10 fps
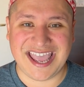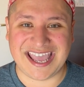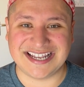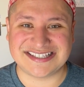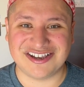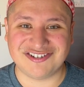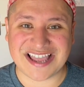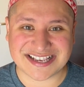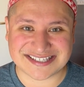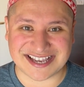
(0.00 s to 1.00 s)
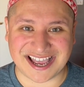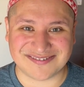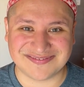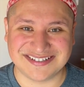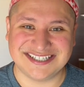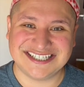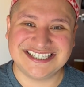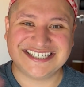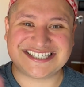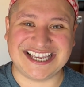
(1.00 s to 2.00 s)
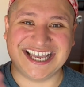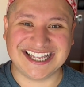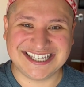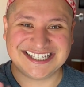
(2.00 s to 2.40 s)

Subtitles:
And until next time, see ya.